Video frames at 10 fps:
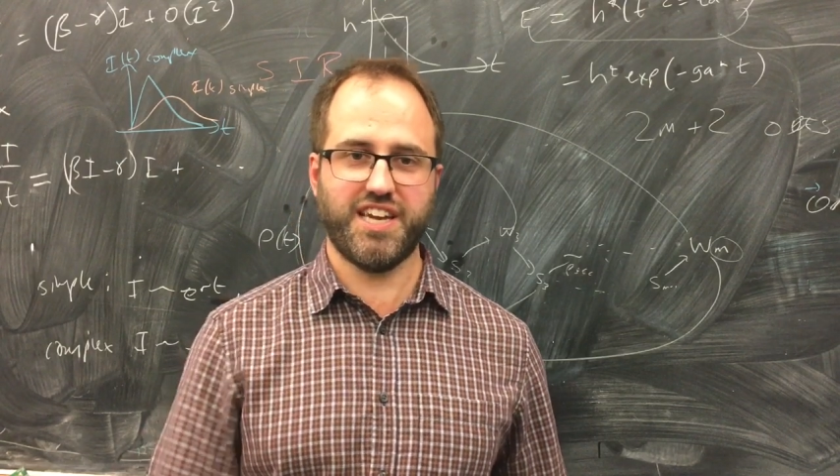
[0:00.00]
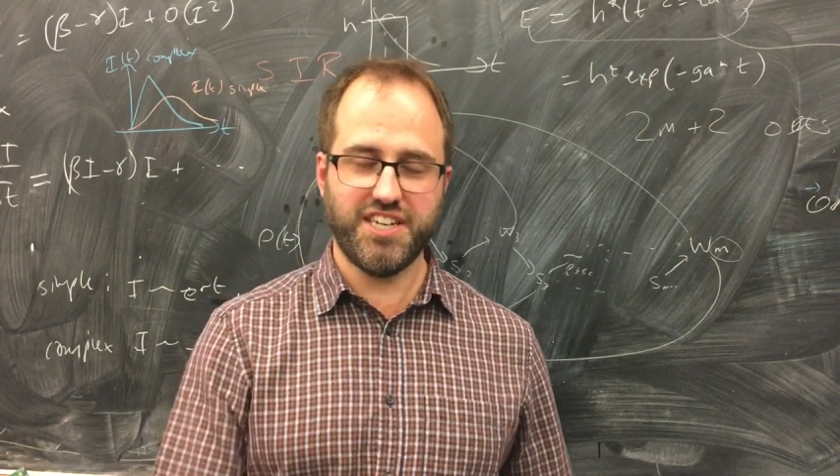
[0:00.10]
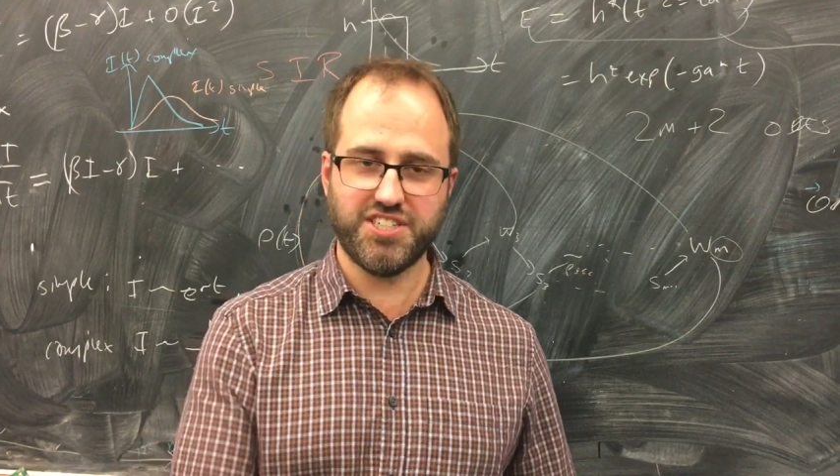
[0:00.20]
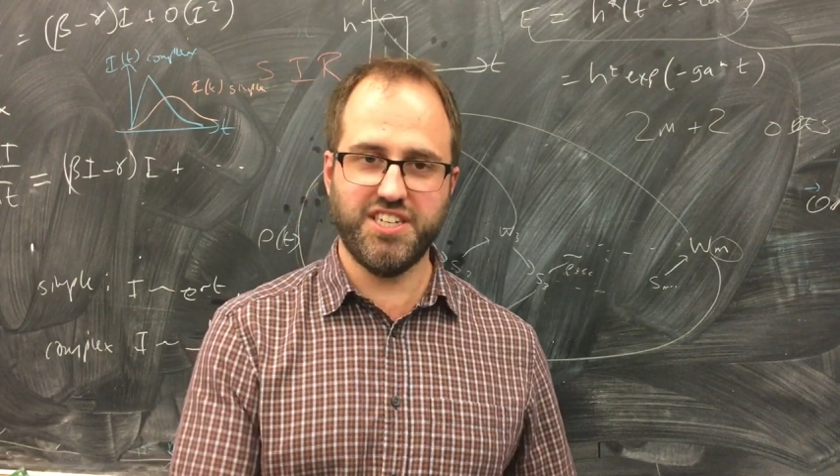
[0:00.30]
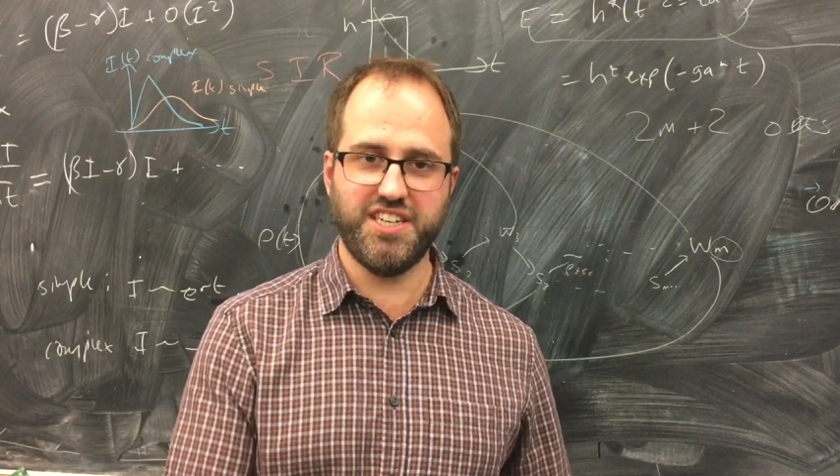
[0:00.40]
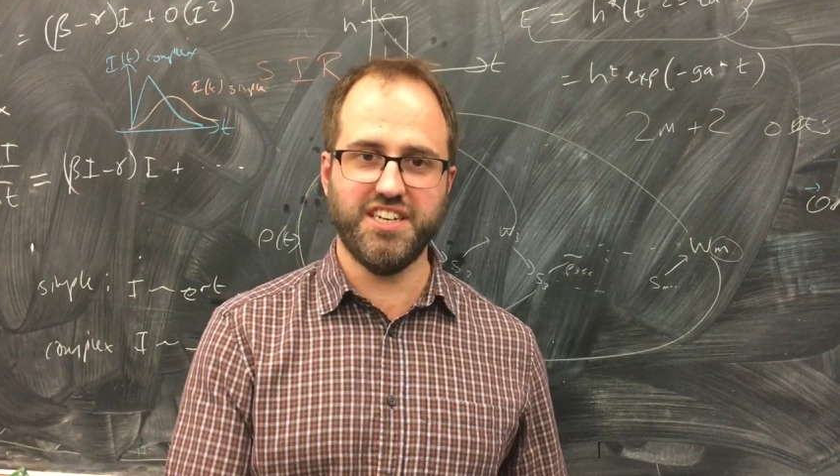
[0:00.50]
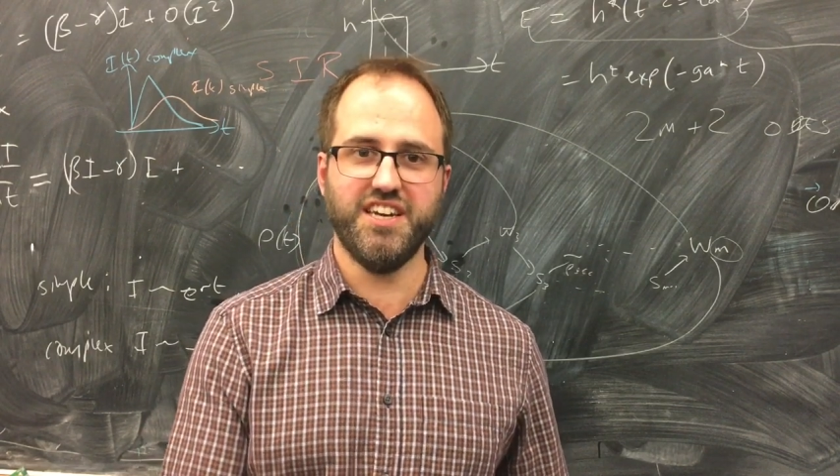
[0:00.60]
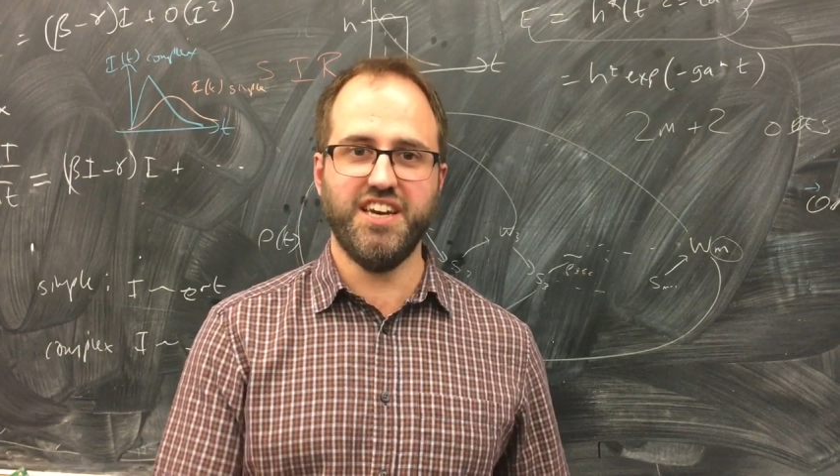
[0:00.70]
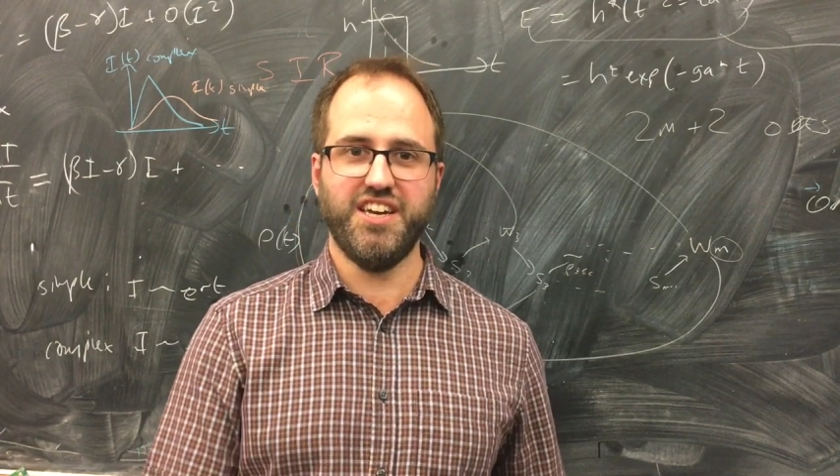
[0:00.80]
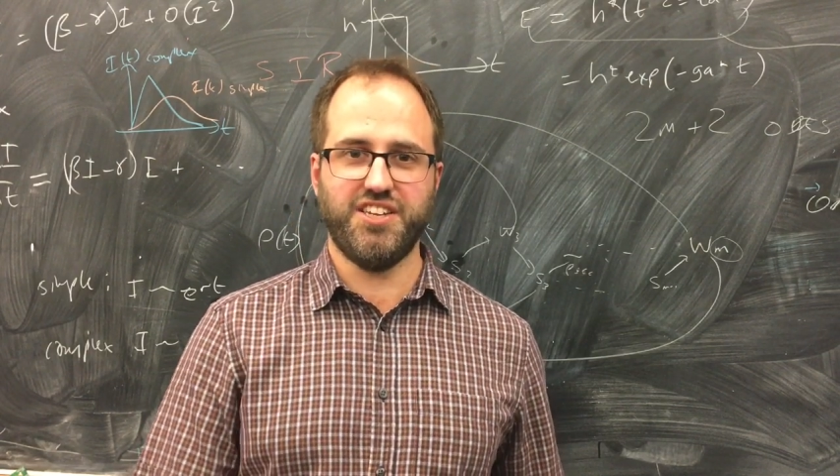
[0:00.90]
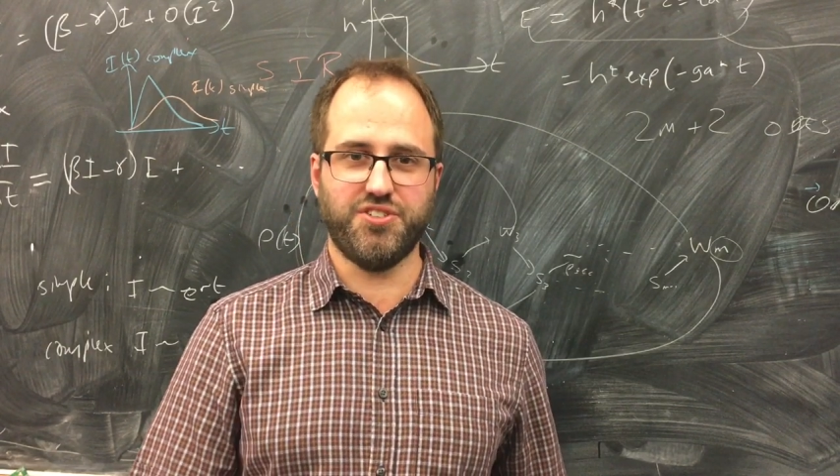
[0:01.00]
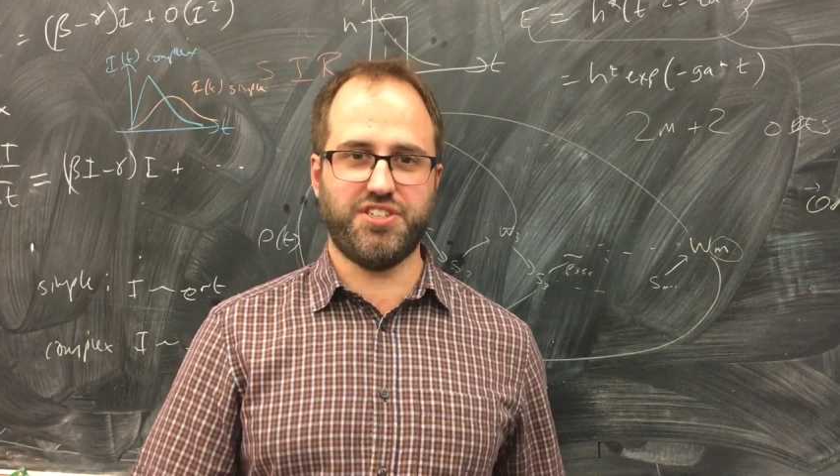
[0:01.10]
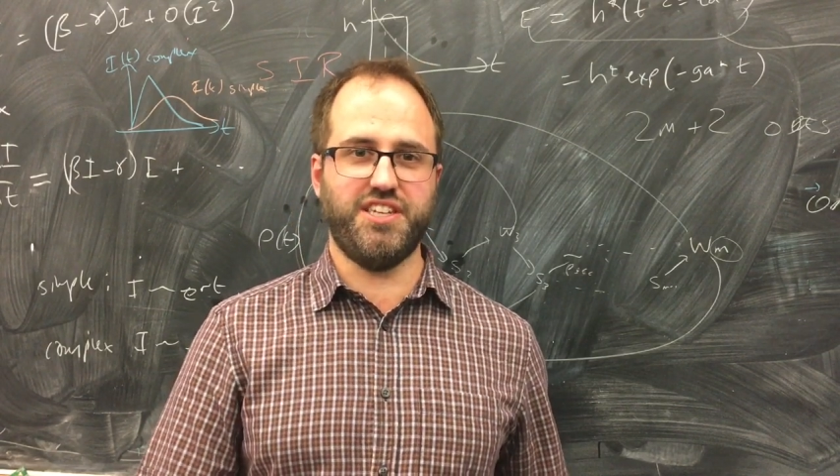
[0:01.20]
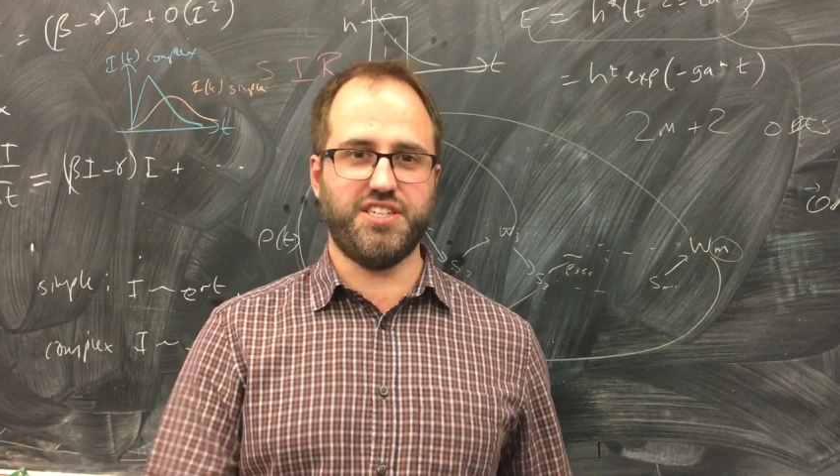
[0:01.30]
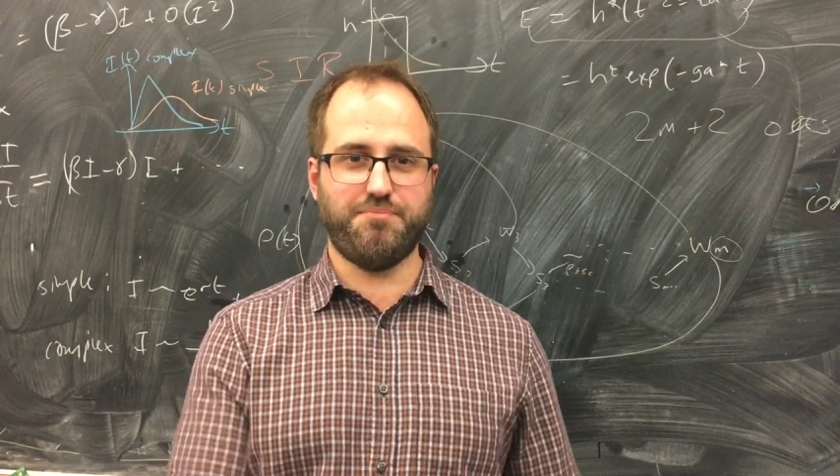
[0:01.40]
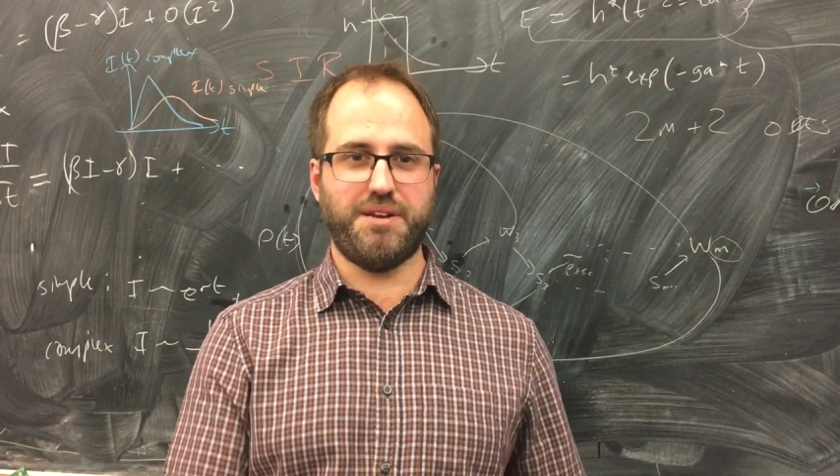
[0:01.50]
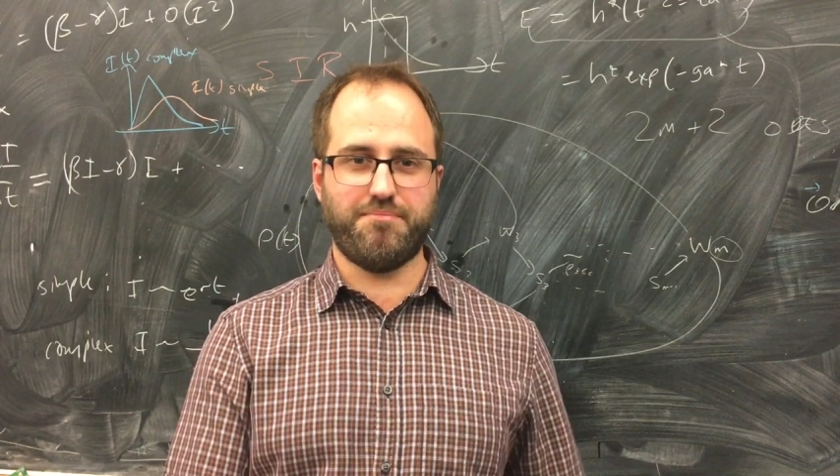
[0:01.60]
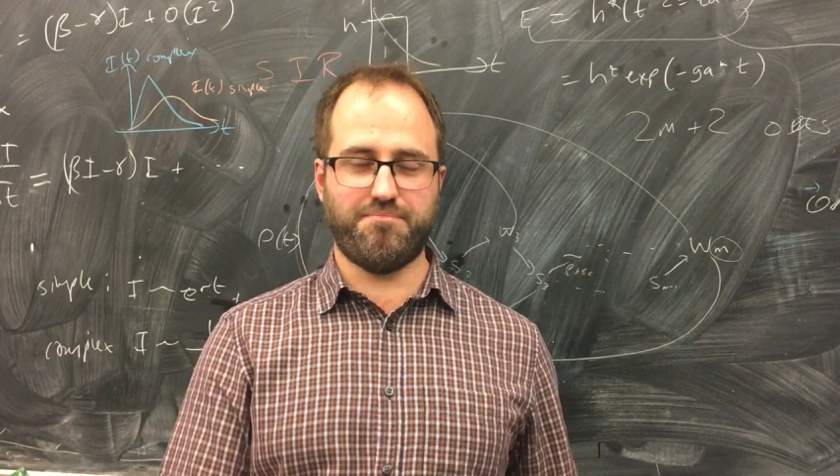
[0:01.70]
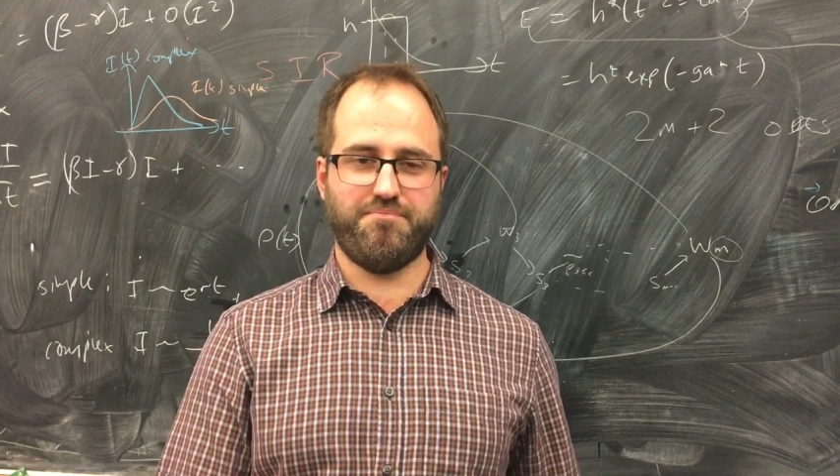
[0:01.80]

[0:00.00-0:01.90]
occasionally you'll see there's a big